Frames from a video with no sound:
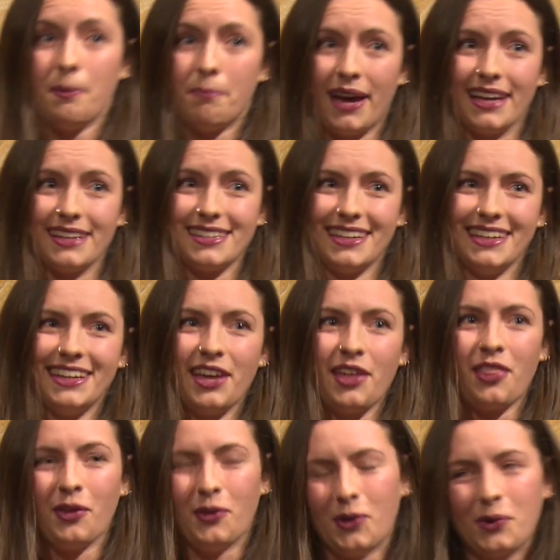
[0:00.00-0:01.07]
But
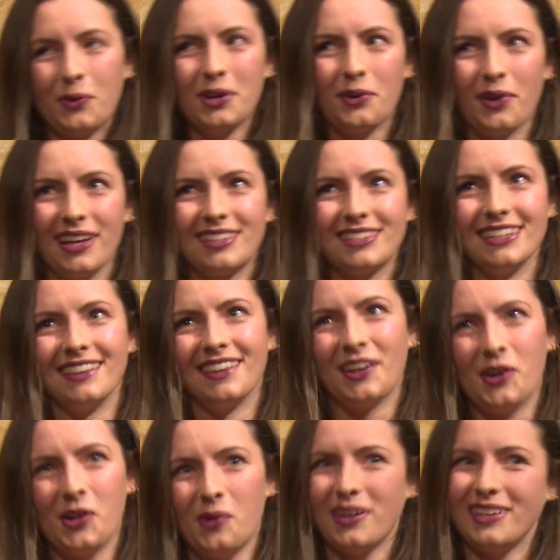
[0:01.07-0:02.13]
the awkward question that
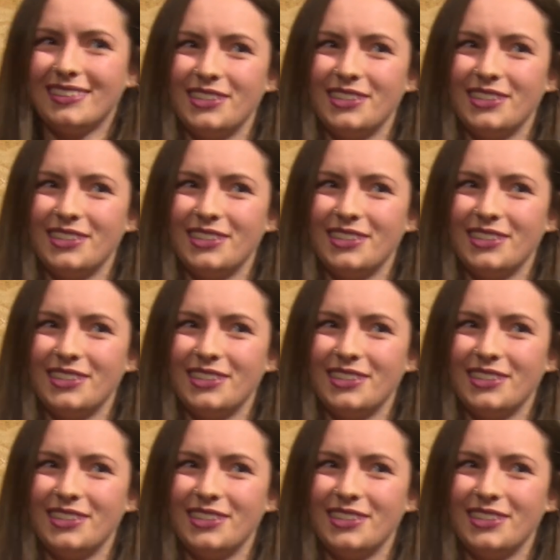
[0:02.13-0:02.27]
always